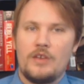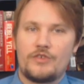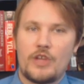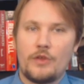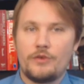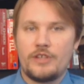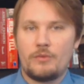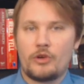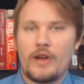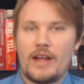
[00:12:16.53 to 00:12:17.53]
Southern
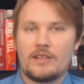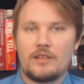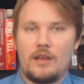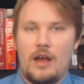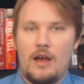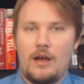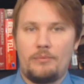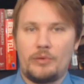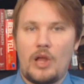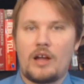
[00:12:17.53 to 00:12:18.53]
Democrats
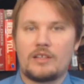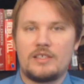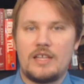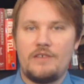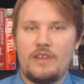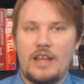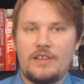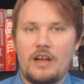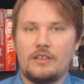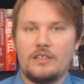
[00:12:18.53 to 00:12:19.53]
blocked Stephen A.
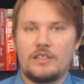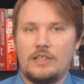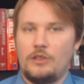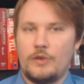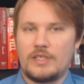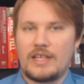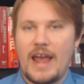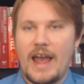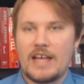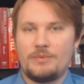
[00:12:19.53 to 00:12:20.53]
Douglas and Lewis
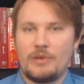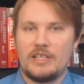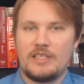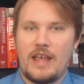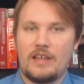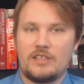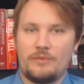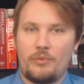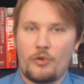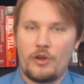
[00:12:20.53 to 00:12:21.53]
Cass because they had
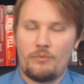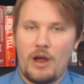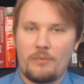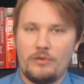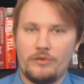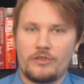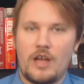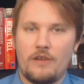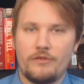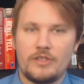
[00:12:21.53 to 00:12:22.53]
supported popular
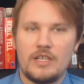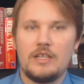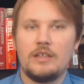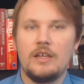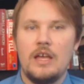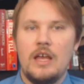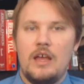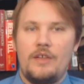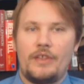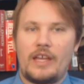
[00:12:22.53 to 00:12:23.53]
sovereignty.
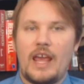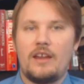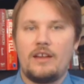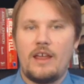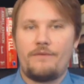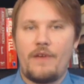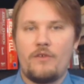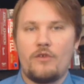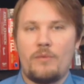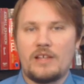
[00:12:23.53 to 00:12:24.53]
The candidate
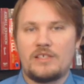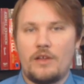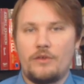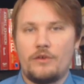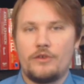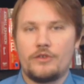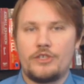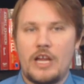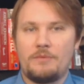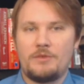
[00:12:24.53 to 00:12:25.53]
favored by Southerners,
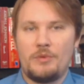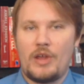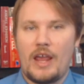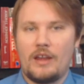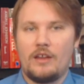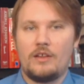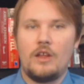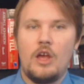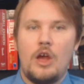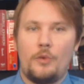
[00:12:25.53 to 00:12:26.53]
James
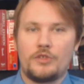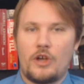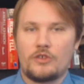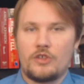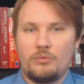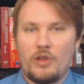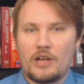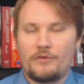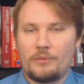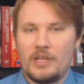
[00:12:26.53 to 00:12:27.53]
Buchanan, was also
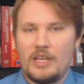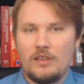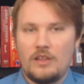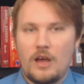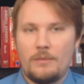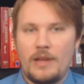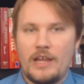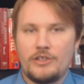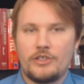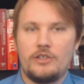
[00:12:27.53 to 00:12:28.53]
blocked from getting the
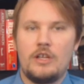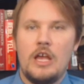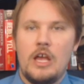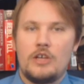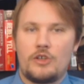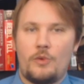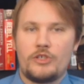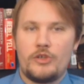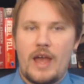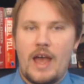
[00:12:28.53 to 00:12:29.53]
nomination. So
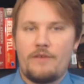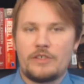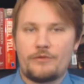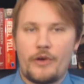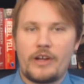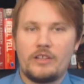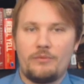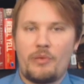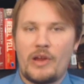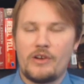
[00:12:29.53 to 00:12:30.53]
what you have is
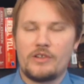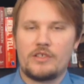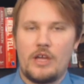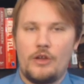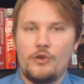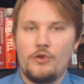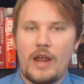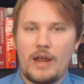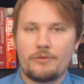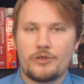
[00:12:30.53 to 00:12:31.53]
Franklin Pierce, a New
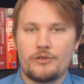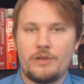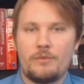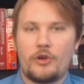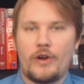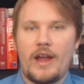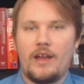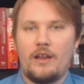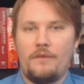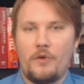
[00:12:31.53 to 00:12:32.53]
Hampshire
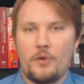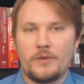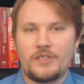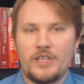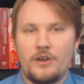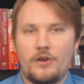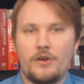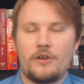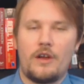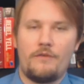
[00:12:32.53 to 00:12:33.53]
Democrat, a former
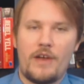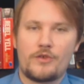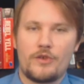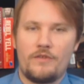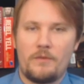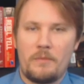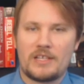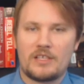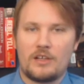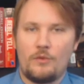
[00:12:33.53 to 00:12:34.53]
senator, a veteran of the
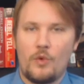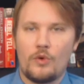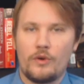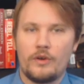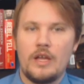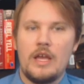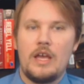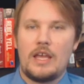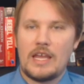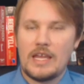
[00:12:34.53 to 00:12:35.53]
Mexican War.
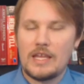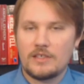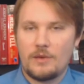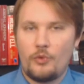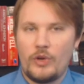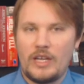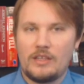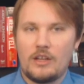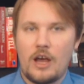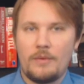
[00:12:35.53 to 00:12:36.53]
He ends up winning
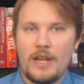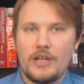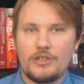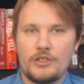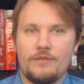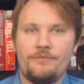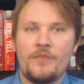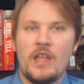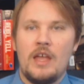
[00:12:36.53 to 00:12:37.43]
the nomination.